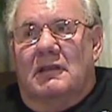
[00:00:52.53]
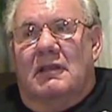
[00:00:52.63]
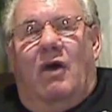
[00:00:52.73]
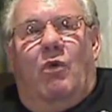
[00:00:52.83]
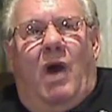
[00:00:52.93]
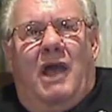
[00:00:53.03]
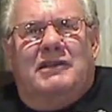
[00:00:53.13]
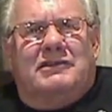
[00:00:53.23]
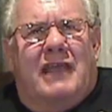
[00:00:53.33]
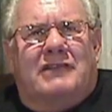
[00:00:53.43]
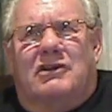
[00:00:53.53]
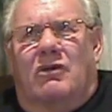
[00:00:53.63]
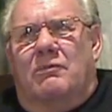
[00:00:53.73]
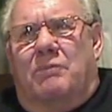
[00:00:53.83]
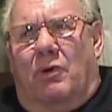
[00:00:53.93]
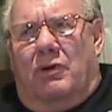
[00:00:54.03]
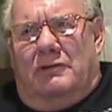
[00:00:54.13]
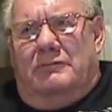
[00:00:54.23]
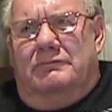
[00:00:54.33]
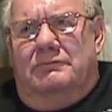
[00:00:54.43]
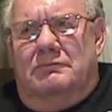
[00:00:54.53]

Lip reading: Now, why is that so important?